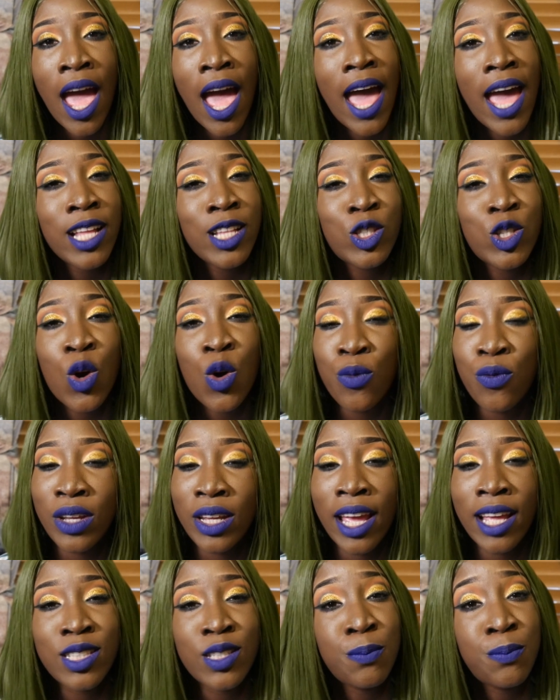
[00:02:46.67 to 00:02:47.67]
And don't
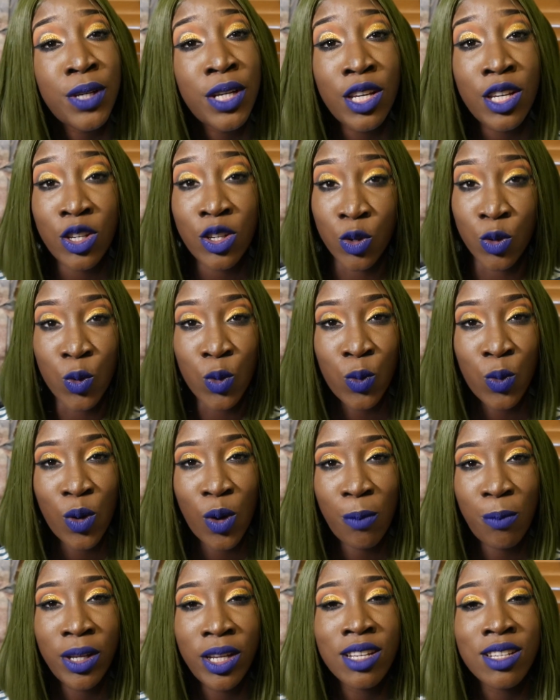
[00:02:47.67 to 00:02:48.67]
forget to be you
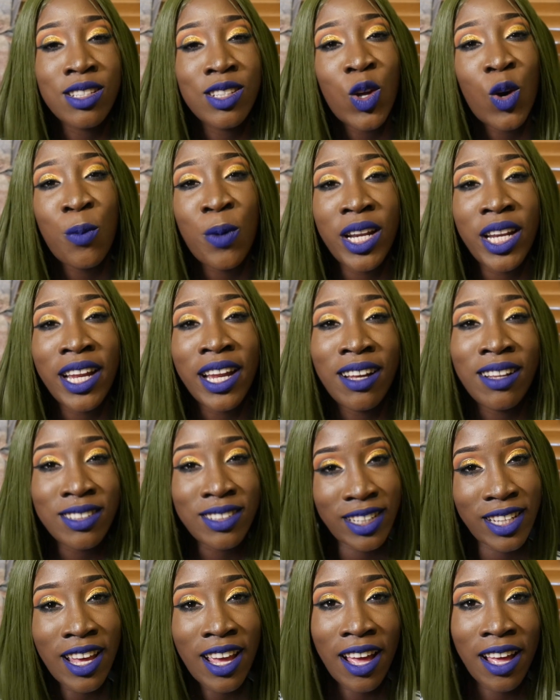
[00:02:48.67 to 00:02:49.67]
because nobody
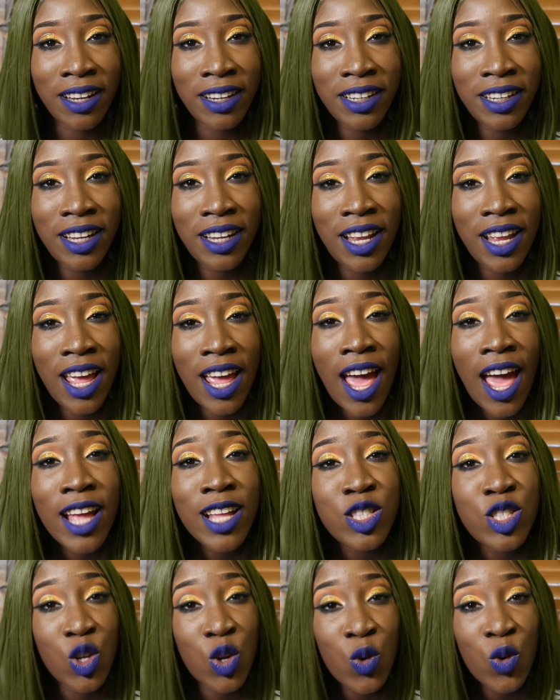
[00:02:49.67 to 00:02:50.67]
else can.
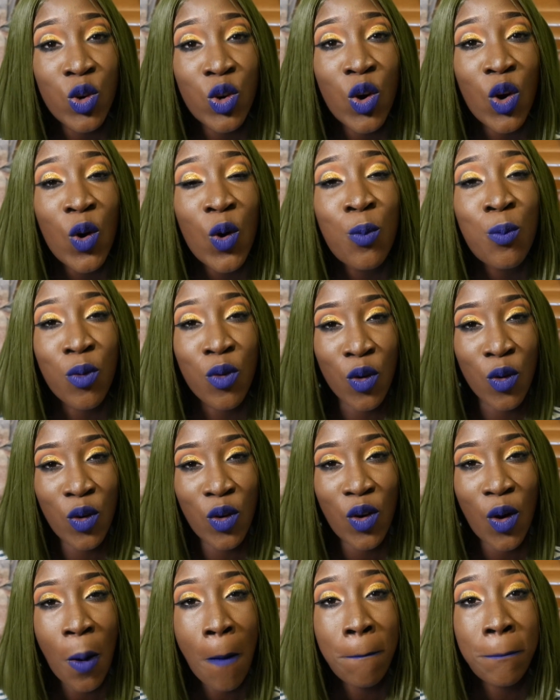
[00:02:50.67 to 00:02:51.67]
And don't go broke
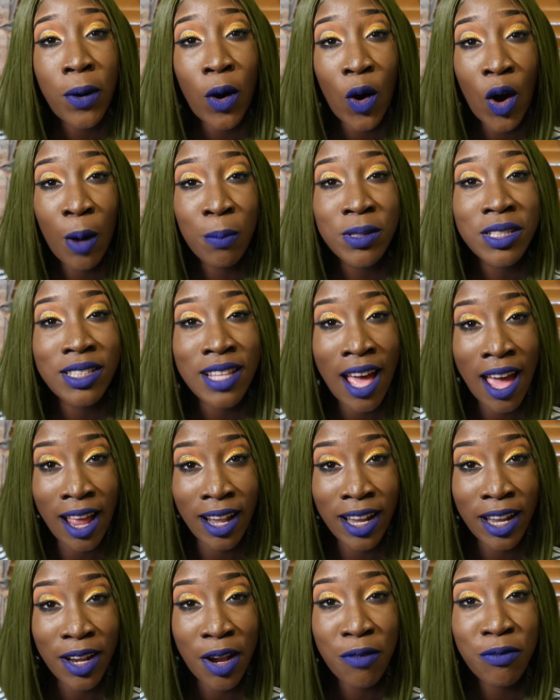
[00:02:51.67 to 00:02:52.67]
pop
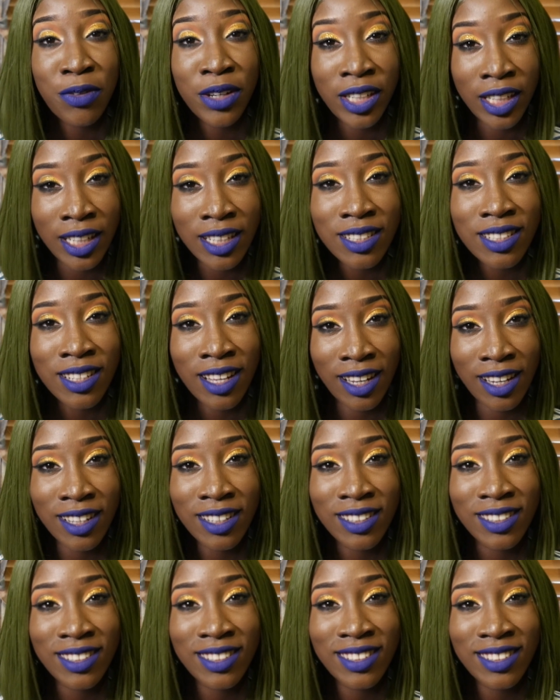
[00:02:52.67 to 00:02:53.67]
styling for these
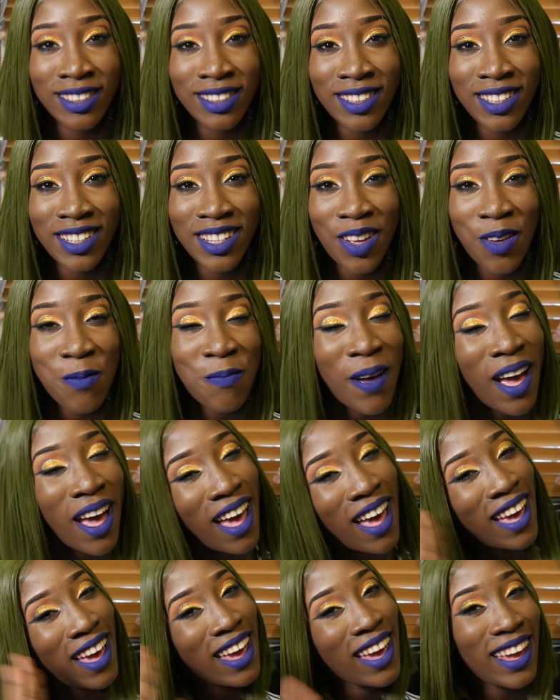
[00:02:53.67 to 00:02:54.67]
niggas.
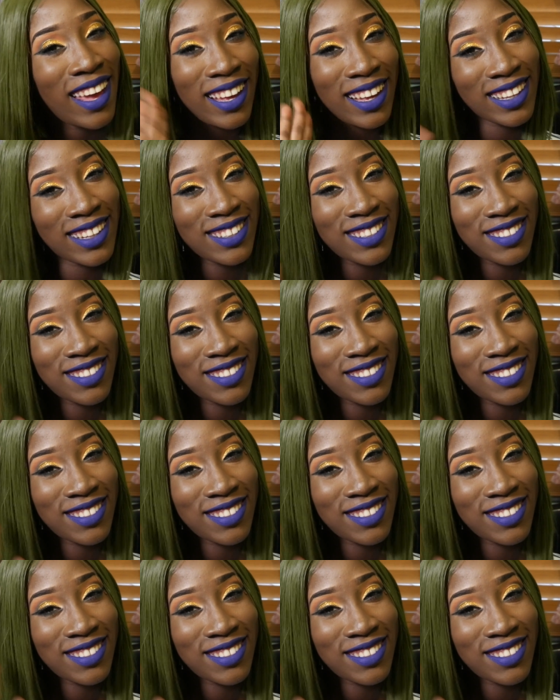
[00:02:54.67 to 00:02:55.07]
Bye.